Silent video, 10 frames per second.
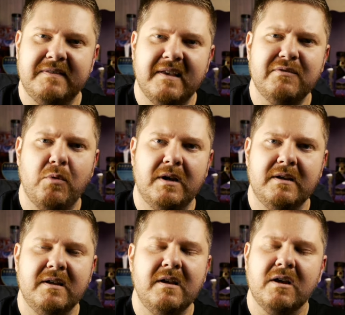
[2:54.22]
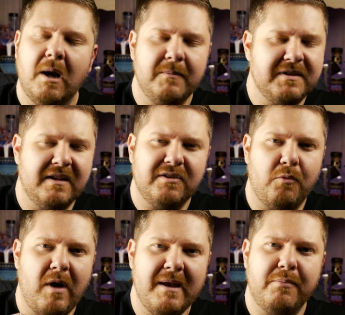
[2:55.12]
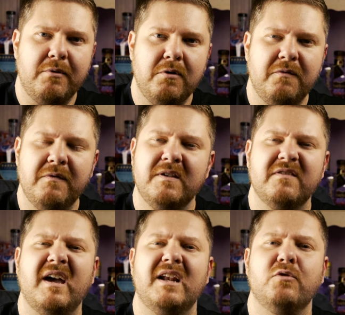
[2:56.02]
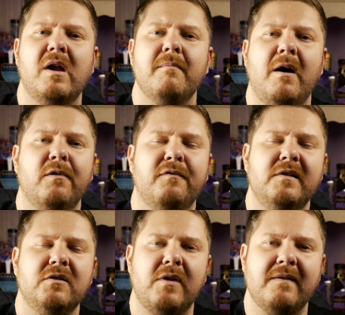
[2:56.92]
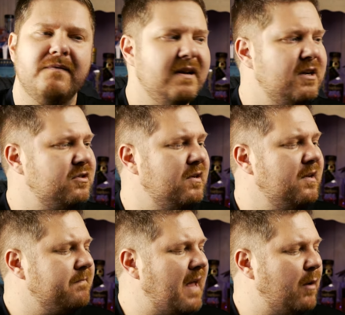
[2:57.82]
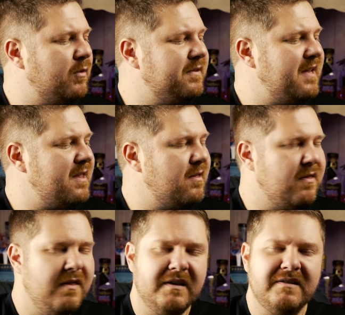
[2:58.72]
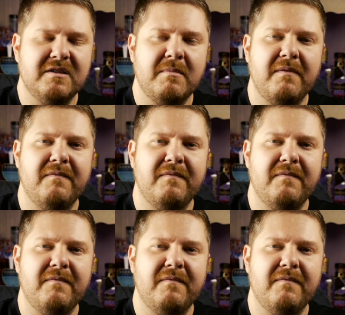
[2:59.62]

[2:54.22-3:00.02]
This one comes in at the right proof. It's got a great mouthfeel, great finish. I would say that this is my